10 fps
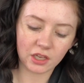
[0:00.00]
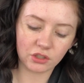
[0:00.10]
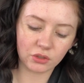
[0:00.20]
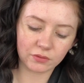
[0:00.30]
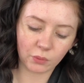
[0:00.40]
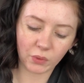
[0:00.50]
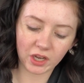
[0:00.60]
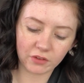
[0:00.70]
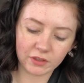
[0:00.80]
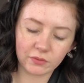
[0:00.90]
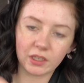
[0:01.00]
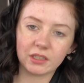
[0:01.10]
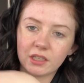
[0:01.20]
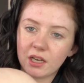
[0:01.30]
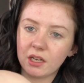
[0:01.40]
You don't have to wet it or anything
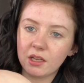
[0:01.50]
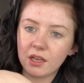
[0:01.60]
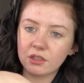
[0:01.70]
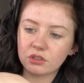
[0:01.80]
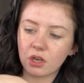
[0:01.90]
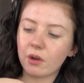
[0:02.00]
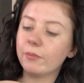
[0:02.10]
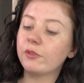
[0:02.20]
like that. So I'm